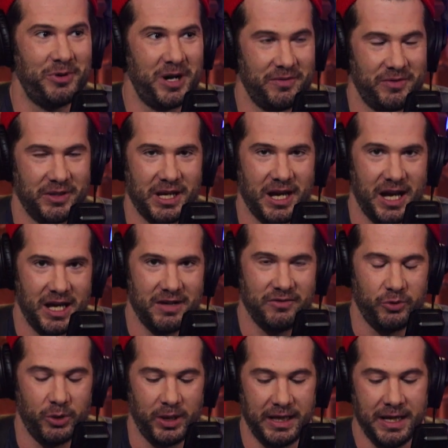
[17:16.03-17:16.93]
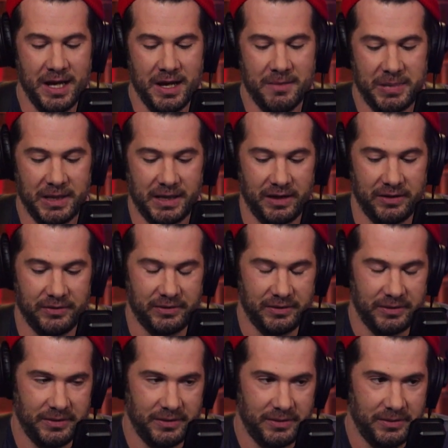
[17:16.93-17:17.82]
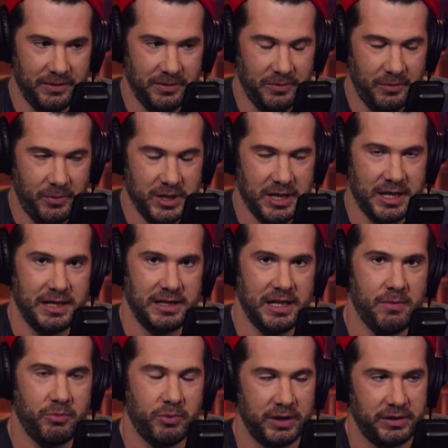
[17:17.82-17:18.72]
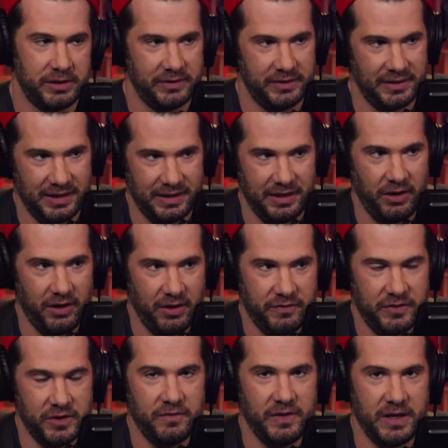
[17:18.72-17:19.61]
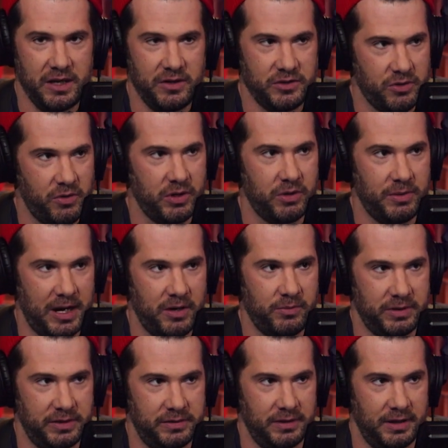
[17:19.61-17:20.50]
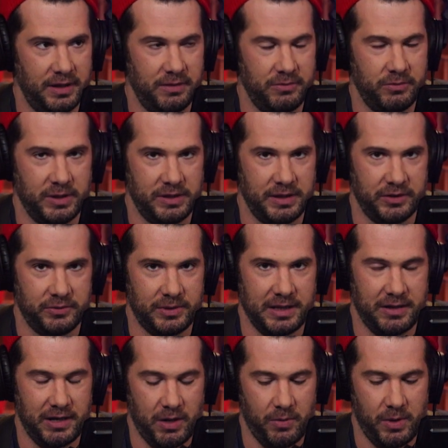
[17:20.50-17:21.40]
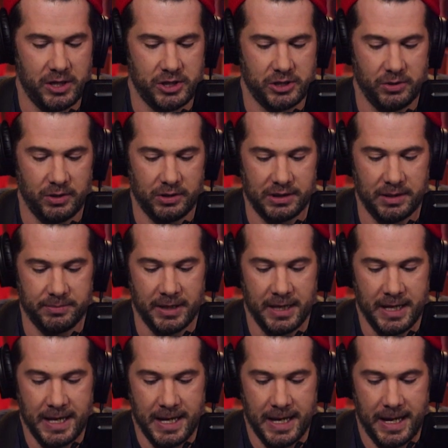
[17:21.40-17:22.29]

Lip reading: or get rid of a Convoy, because what you end up with is, there are a few videos going around with this right now, and I want to show a clip.